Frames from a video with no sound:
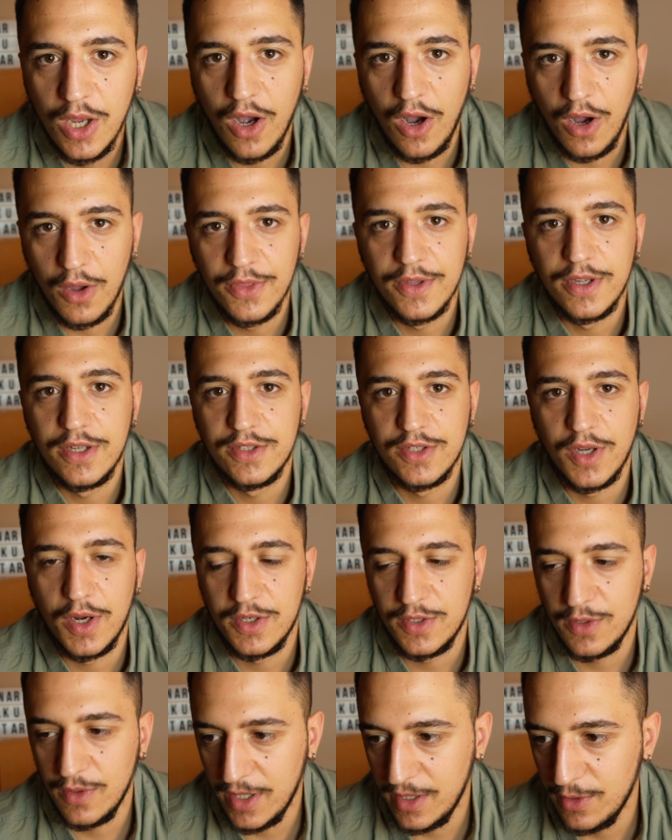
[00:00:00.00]
on the
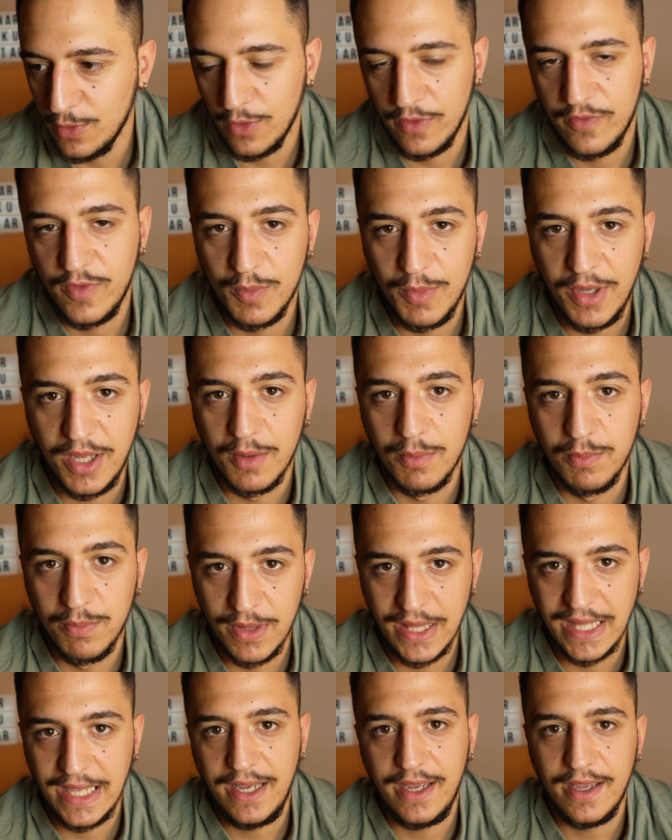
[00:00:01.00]
guitar in order for me to
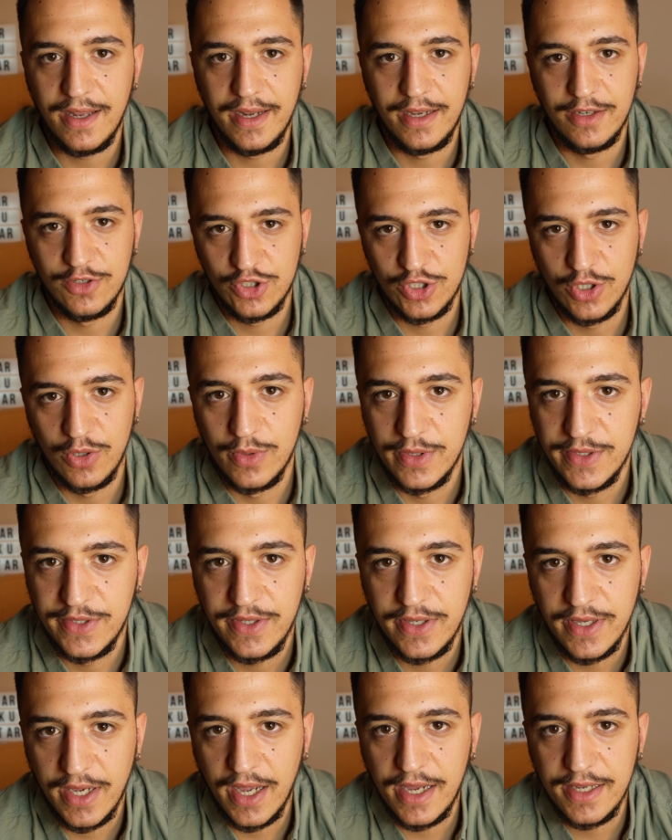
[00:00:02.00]
play it and show it
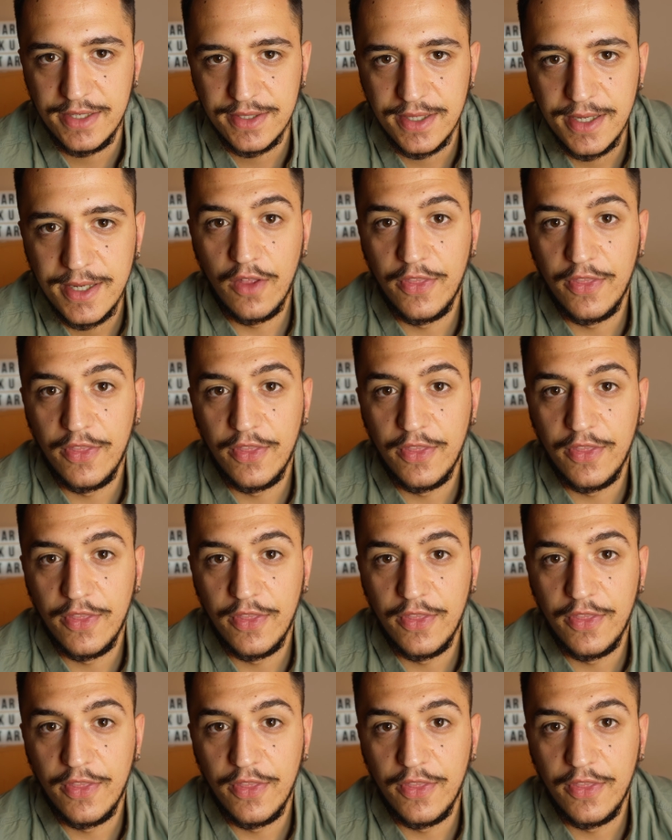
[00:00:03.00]
to you guys.